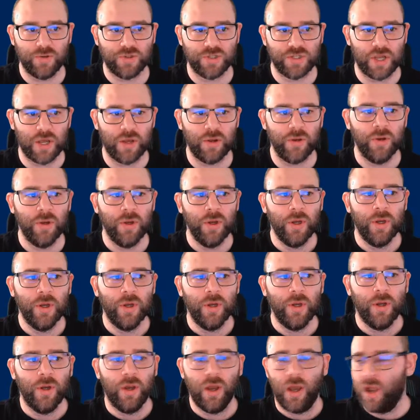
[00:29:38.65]
So
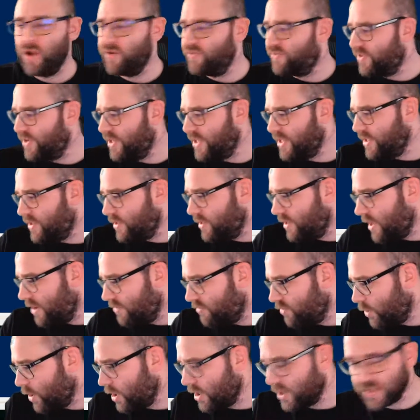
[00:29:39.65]
hopefully
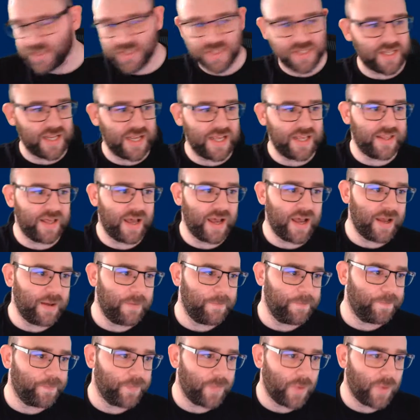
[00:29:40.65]
everyone can see that.